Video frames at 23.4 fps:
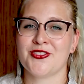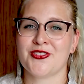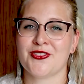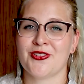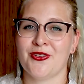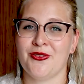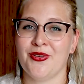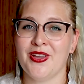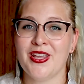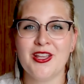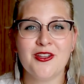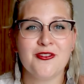
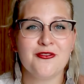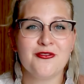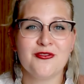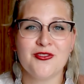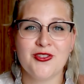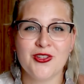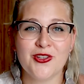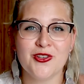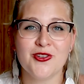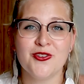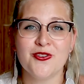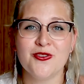So
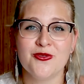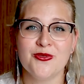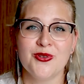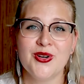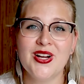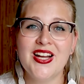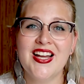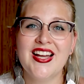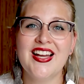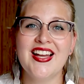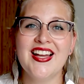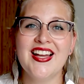if you
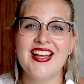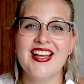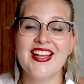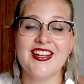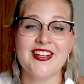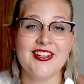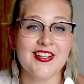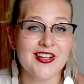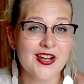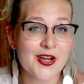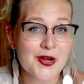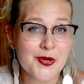
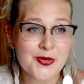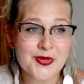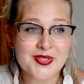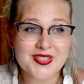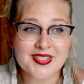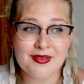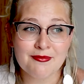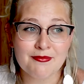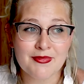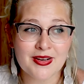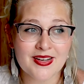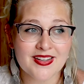know
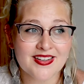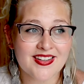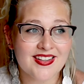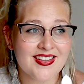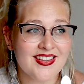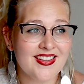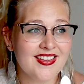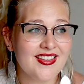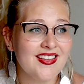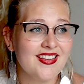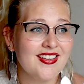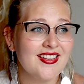
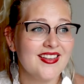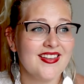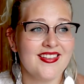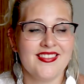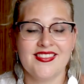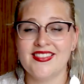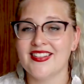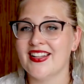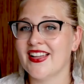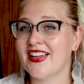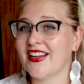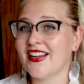somebody
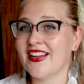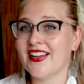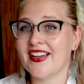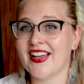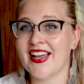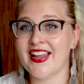like